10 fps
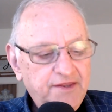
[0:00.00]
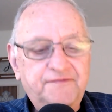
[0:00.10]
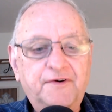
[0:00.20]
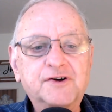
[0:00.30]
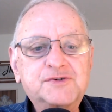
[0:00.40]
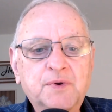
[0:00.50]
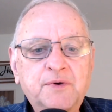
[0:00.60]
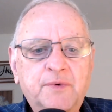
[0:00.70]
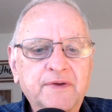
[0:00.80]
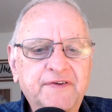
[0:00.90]
The first
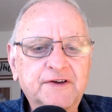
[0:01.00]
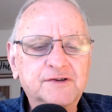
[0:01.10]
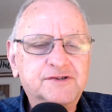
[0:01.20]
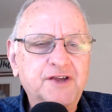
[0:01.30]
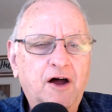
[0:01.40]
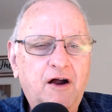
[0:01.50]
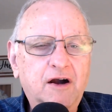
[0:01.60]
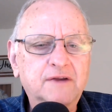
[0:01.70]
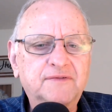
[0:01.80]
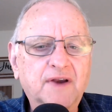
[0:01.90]
one reveals the
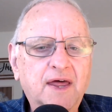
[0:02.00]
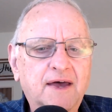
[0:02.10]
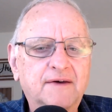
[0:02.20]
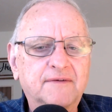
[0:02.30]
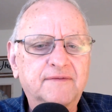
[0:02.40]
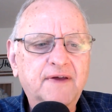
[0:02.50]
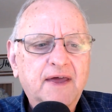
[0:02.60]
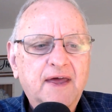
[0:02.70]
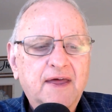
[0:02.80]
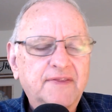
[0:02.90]
heart of love
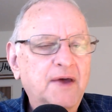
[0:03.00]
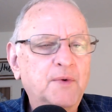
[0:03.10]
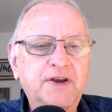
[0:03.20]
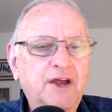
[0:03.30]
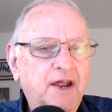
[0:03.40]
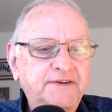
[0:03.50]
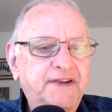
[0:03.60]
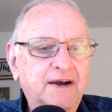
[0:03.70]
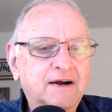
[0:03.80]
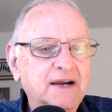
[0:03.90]
that would not
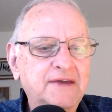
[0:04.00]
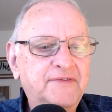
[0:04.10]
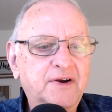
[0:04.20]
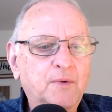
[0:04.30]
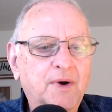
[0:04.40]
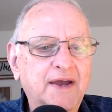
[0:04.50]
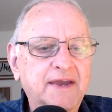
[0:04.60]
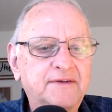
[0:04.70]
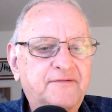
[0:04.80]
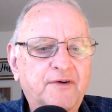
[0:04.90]
dare live in a
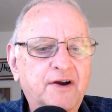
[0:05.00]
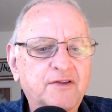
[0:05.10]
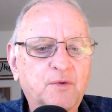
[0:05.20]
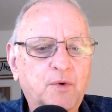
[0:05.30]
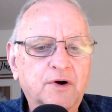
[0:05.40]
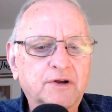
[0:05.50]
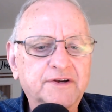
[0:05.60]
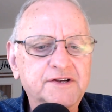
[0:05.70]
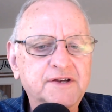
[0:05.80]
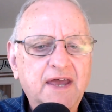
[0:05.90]
way in front of the
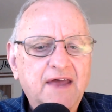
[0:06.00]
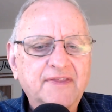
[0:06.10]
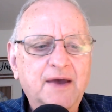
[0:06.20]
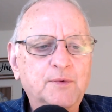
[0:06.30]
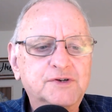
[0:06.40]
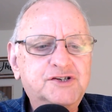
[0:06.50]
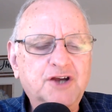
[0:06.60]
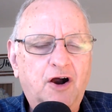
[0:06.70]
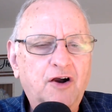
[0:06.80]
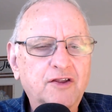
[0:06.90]
world and that would
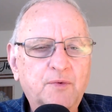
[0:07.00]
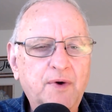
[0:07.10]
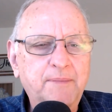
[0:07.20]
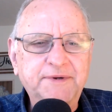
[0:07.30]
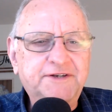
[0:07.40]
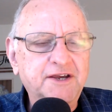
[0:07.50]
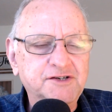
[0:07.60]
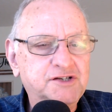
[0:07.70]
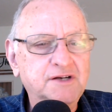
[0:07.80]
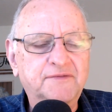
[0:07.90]
scar the
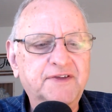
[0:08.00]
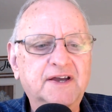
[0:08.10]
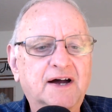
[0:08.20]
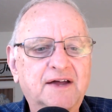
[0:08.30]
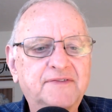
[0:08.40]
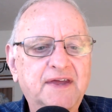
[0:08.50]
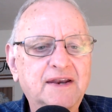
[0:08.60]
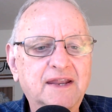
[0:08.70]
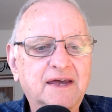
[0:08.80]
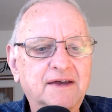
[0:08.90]
reputation of the God
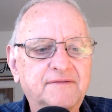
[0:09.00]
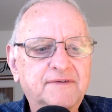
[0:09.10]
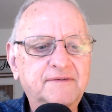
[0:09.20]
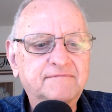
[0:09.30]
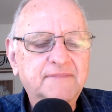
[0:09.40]
they love.